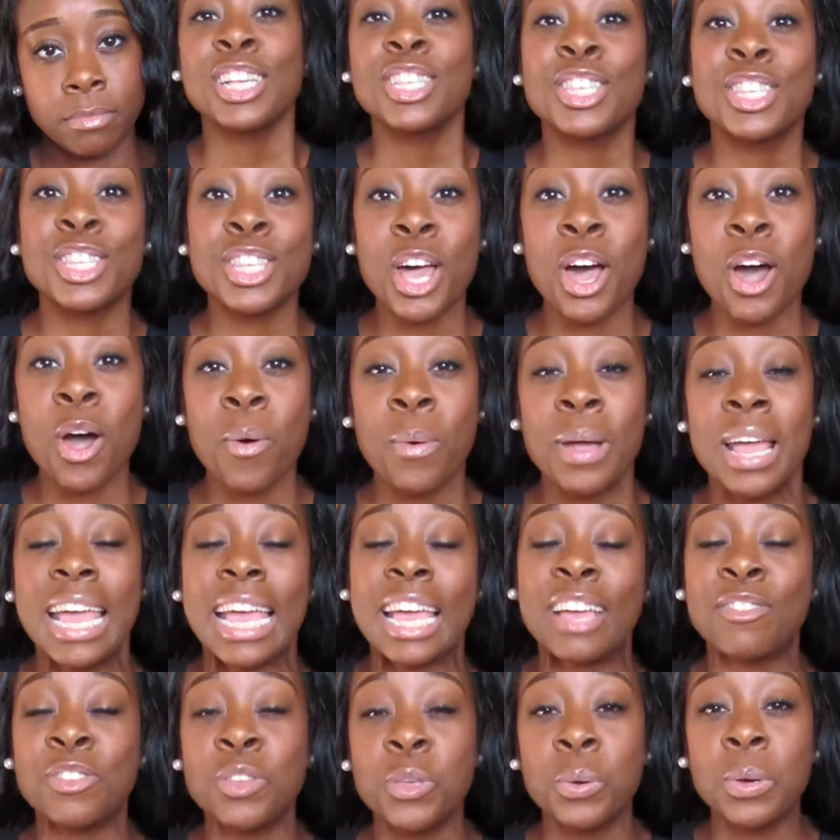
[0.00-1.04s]
So
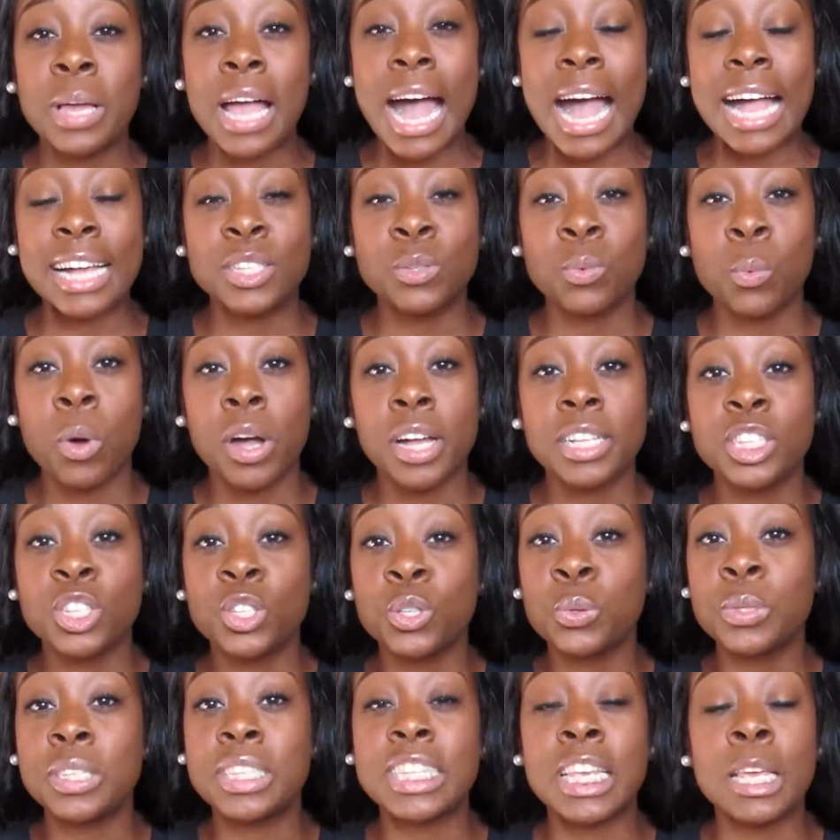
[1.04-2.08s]
if you guys want
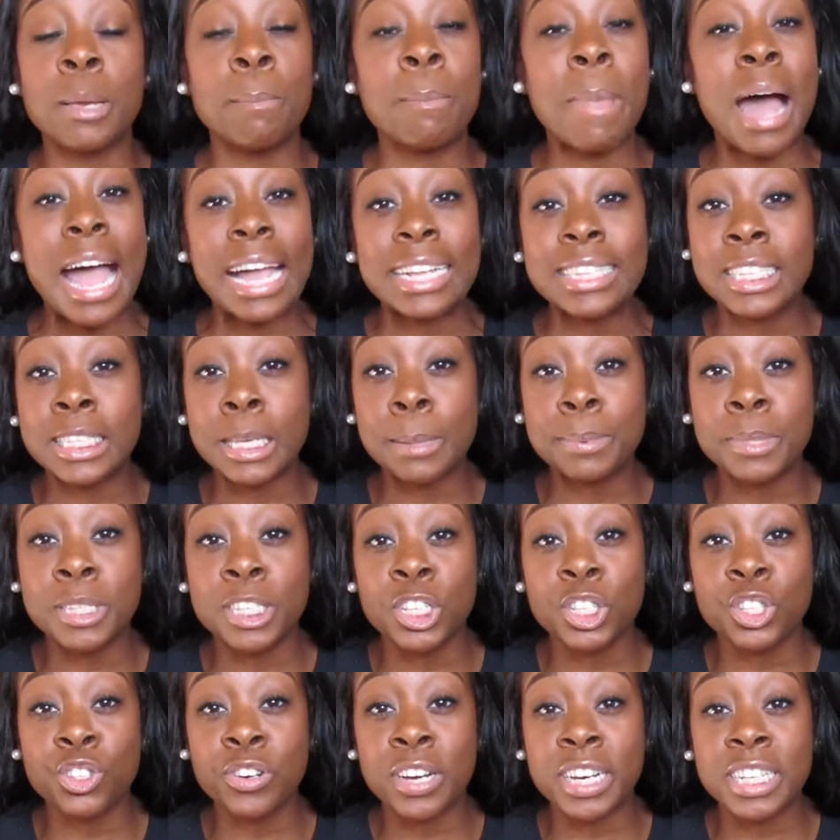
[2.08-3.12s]
to see my
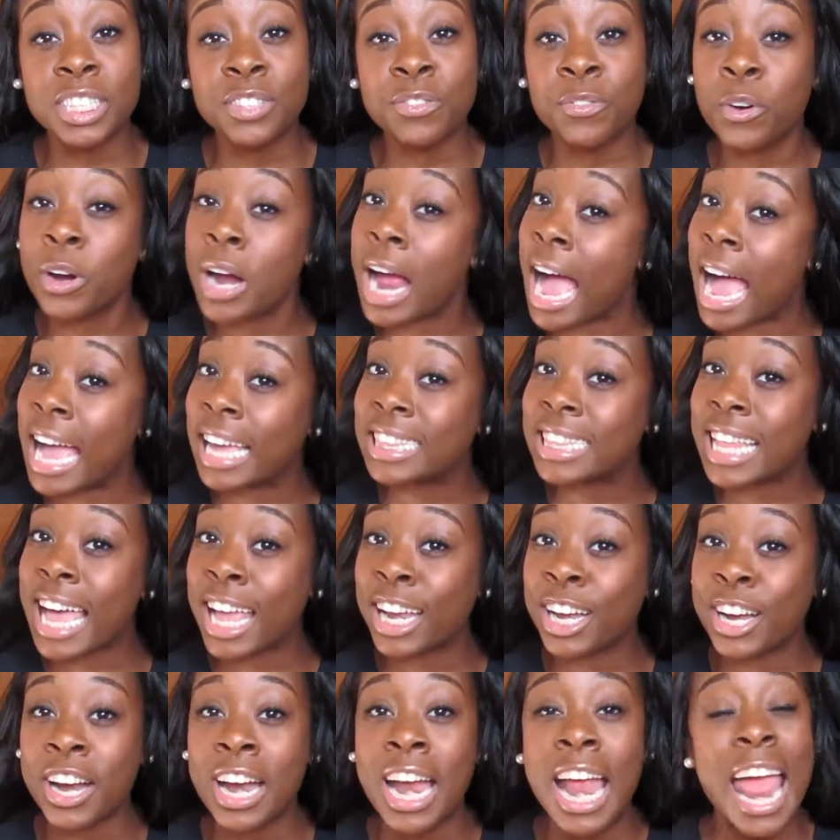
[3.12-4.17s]
tips and tricks for
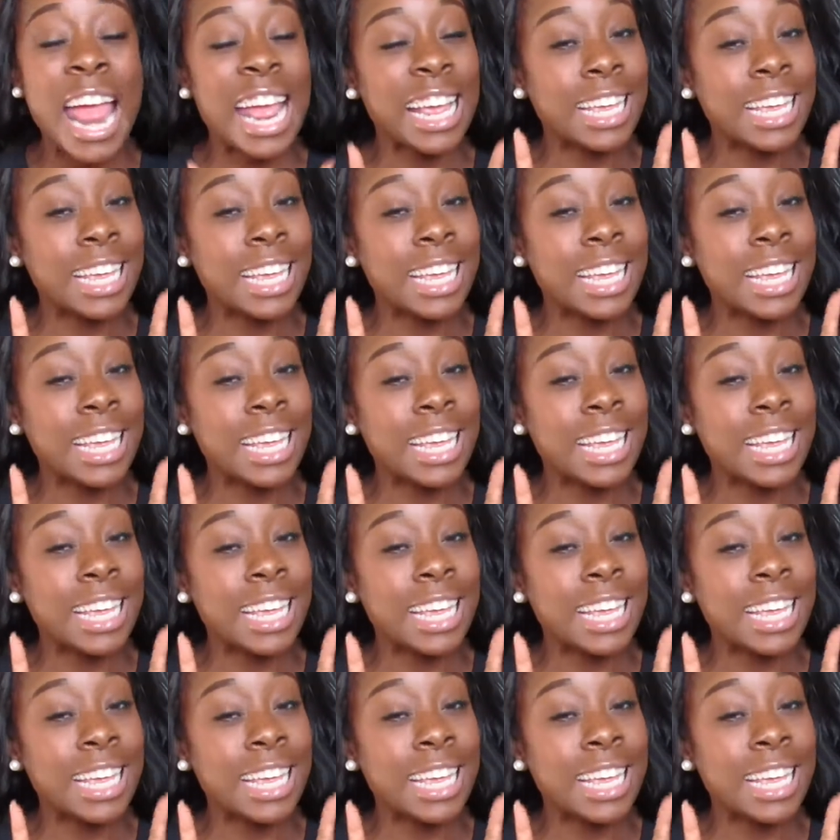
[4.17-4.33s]
eyeliner,